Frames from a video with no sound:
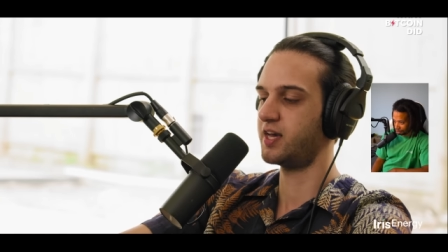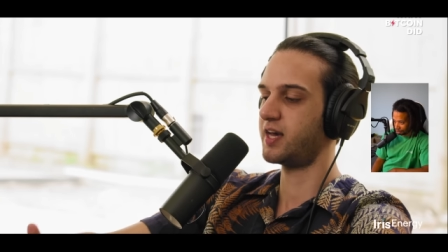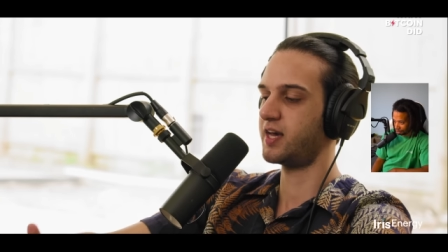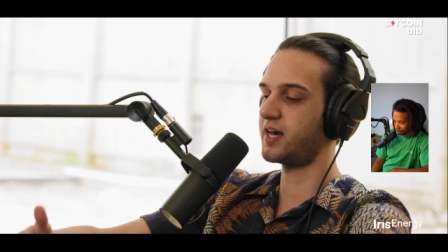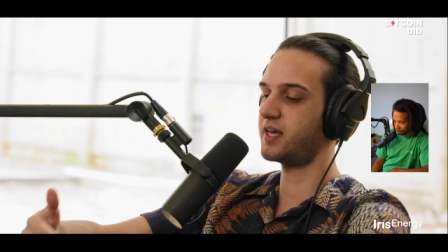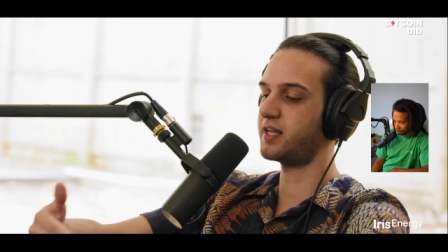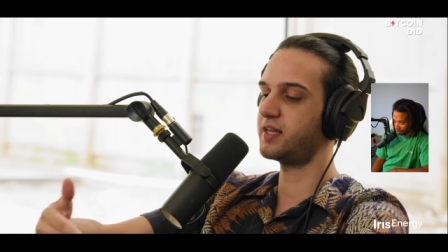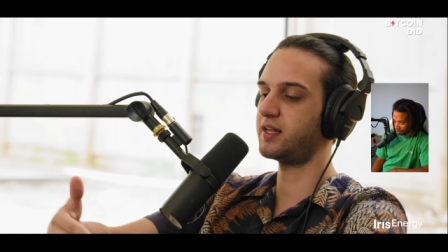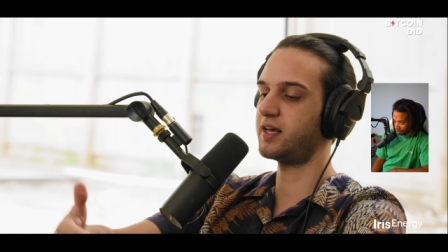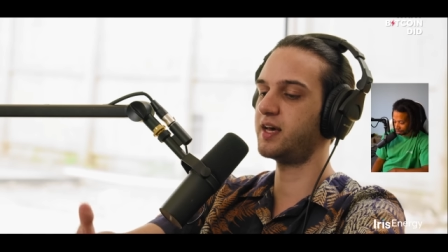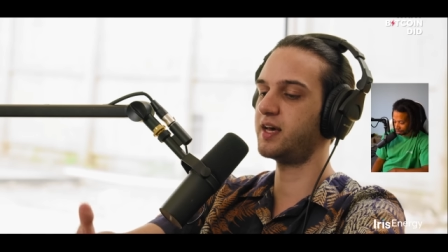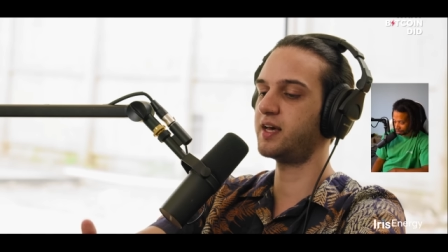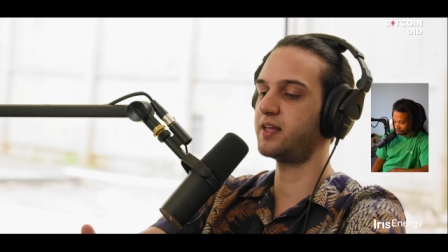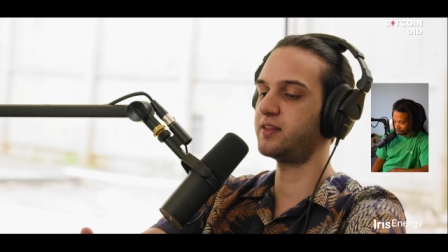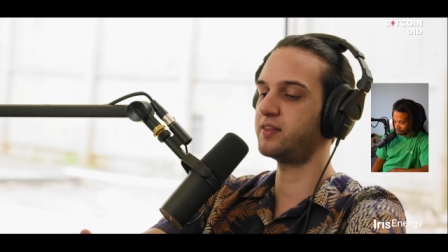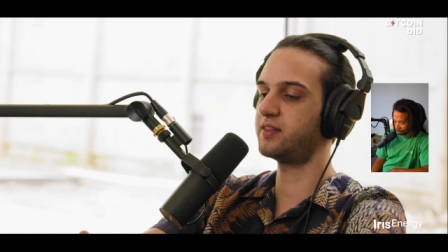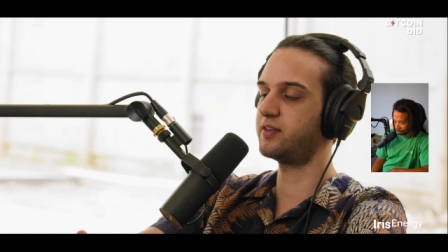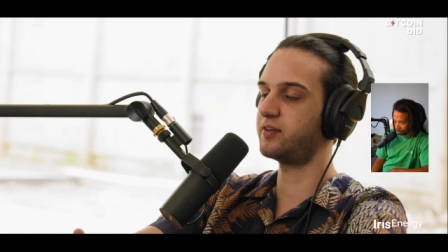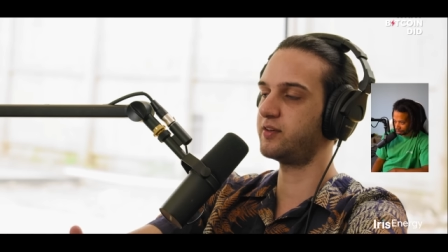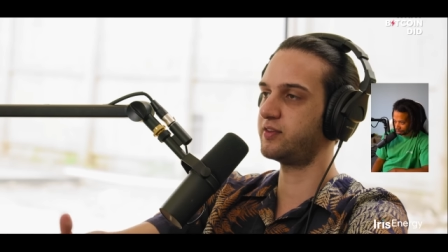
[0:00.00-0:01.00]
And
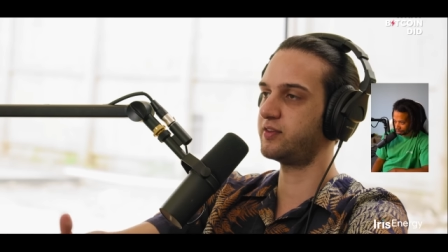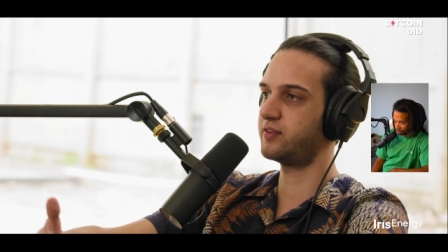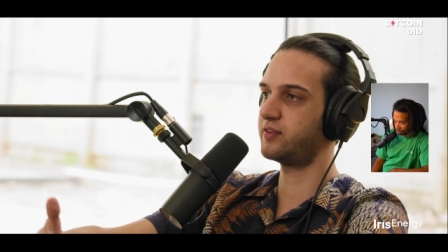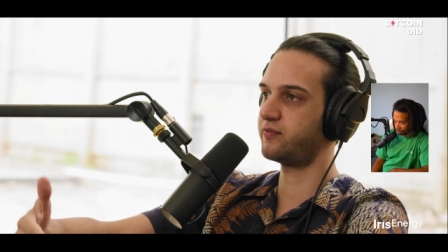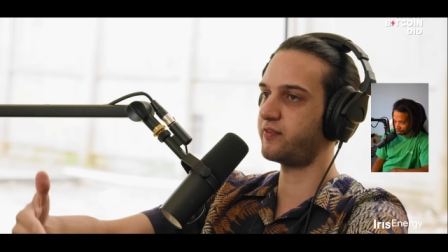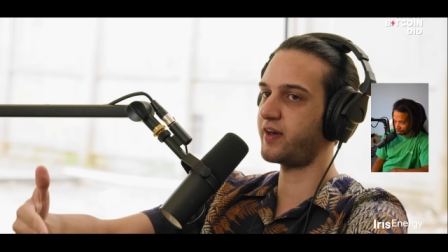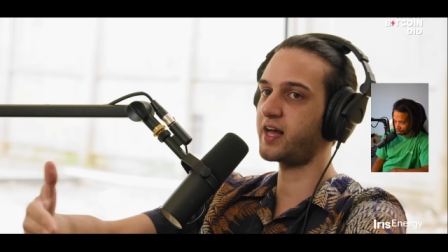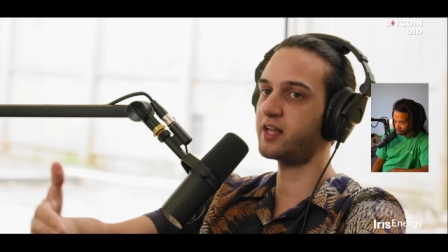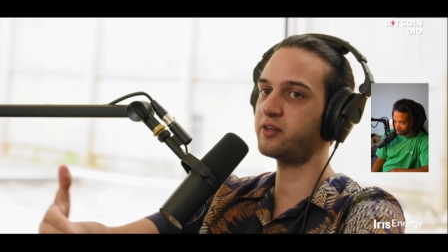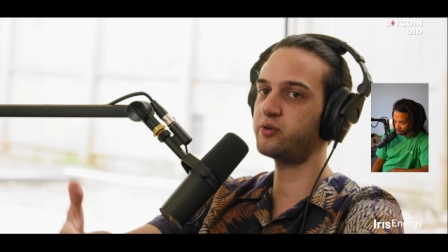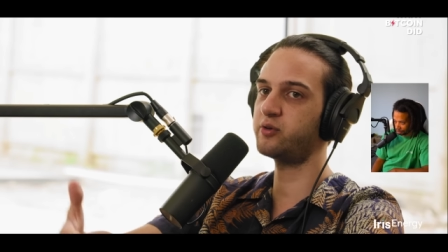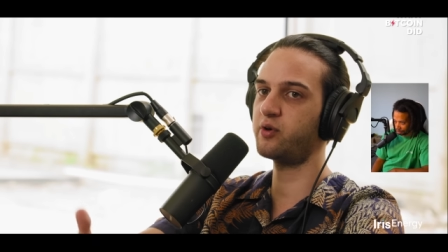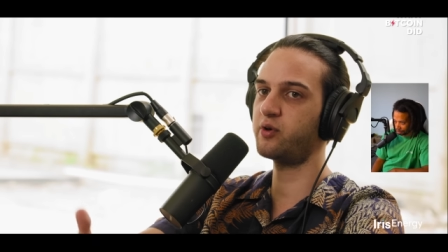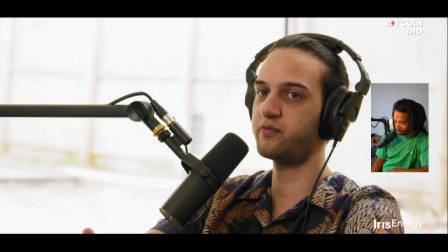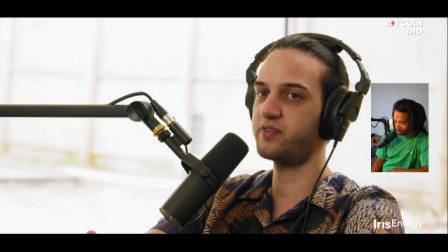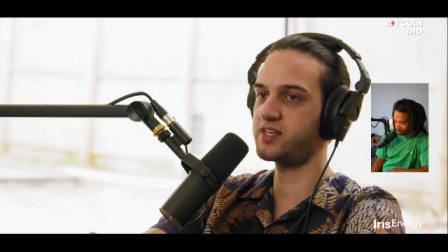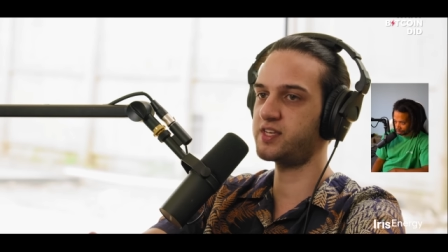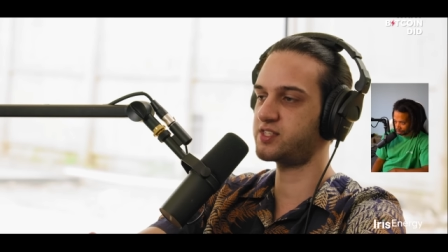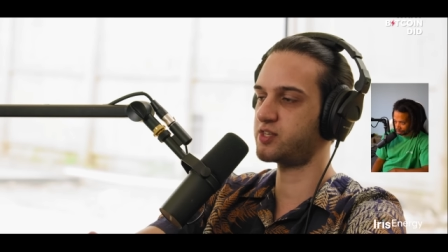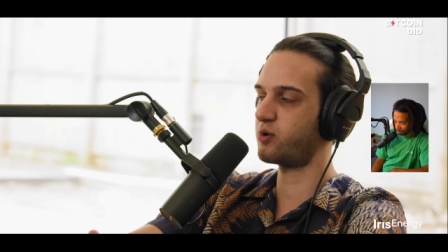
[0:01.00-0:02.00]
the value
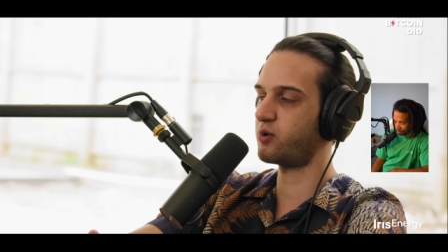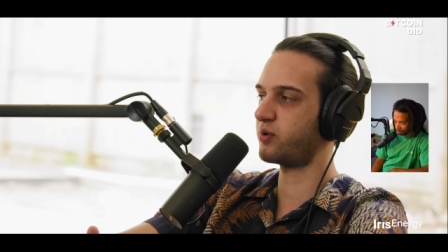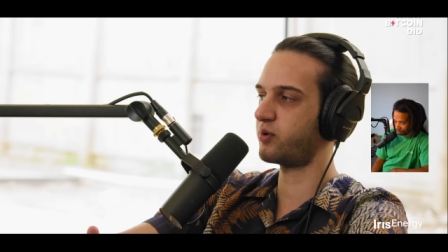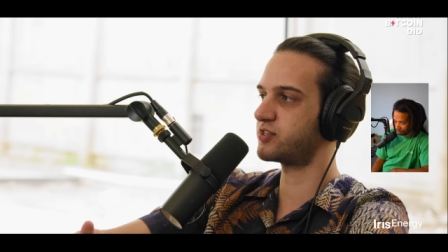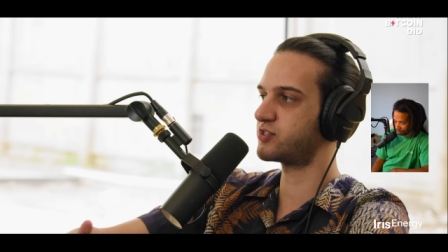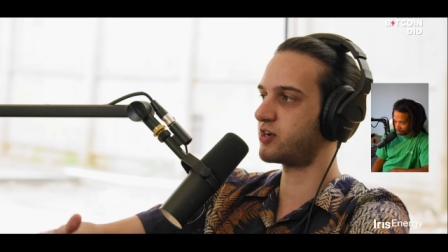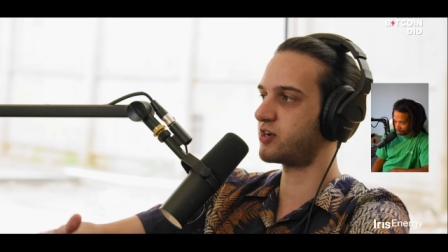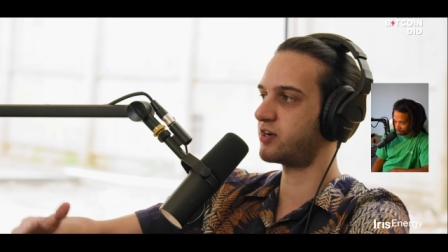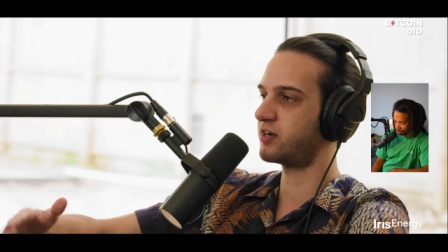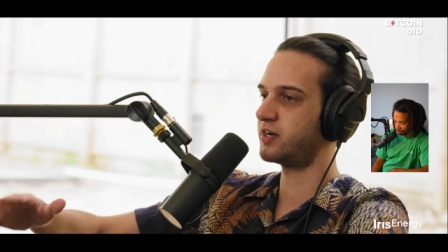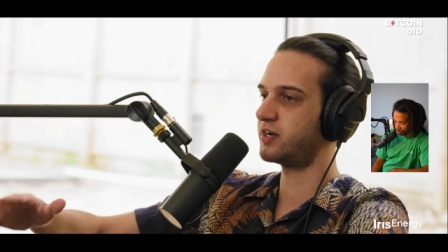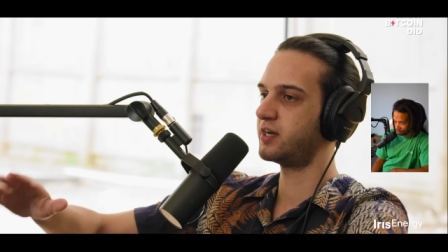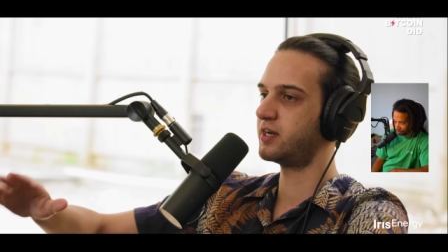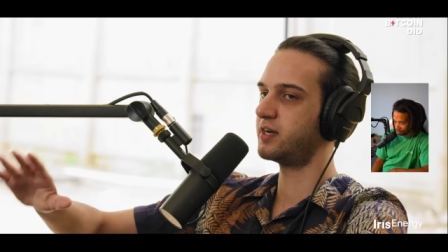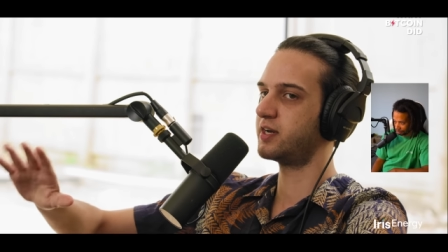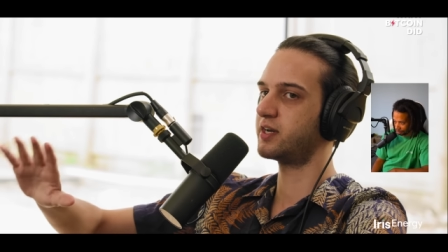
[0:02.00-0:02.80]
of these tokens are